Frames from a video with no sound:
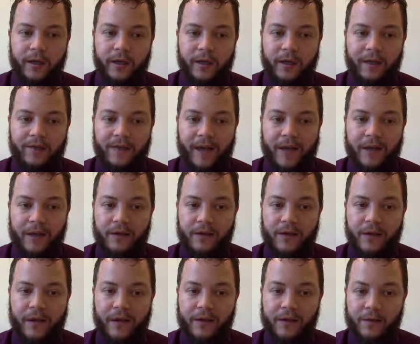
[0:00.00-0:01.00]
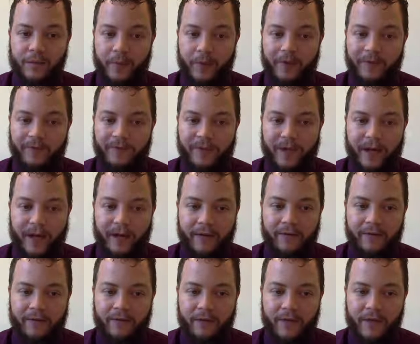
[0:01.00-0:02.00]
If x at the I is above
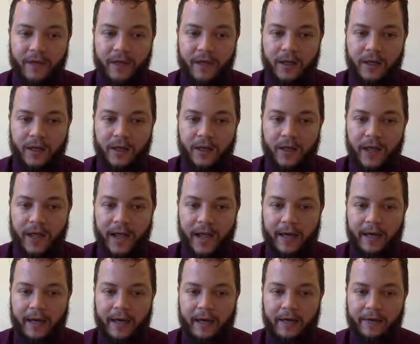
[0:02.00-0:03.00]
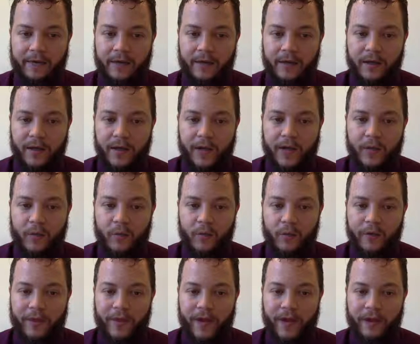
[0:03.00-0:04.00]
5, then concatenate
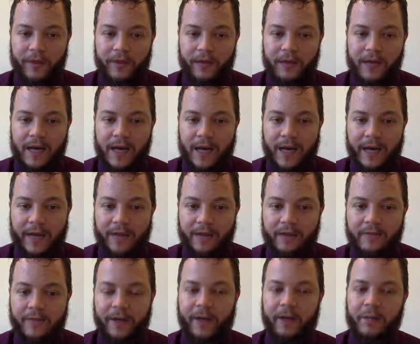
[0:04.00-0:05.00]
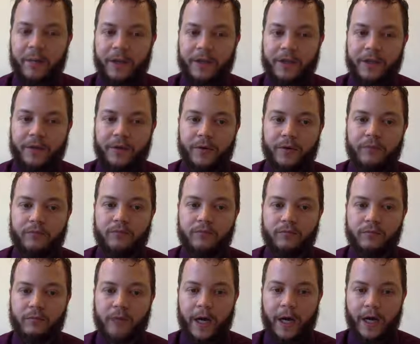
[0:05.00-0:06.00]
with x at the I divided by 2,
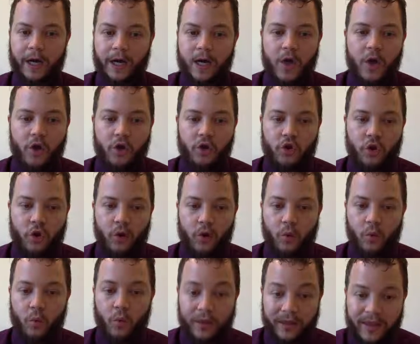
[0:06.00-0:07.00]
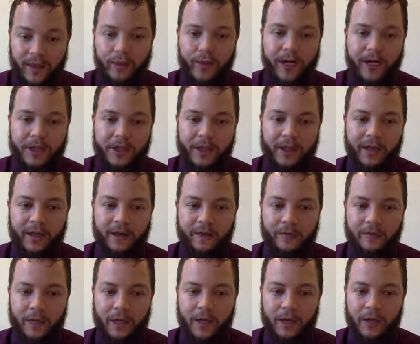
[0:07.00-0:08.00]
right? So what that would actually
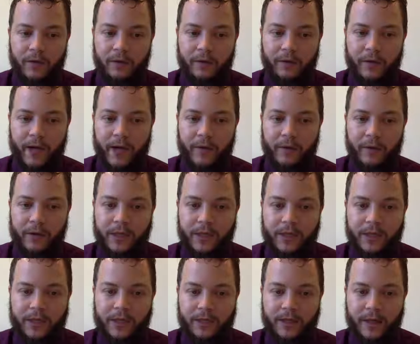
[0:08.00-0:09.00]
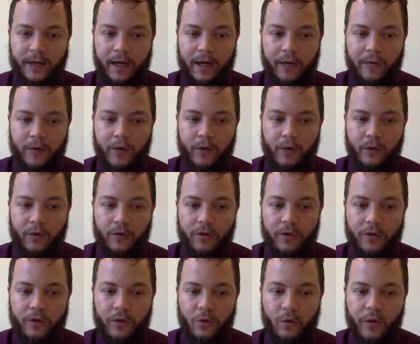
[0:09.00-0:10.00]
give me, I would get
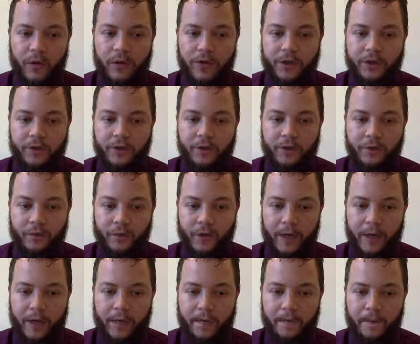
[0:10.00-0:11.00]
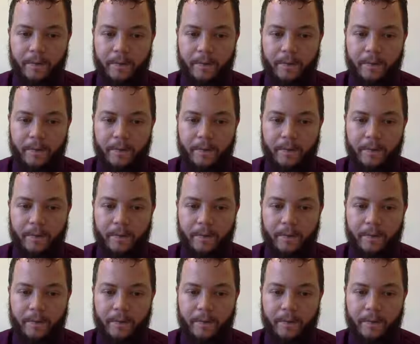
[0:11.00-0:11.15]
0, 1, 2, 3,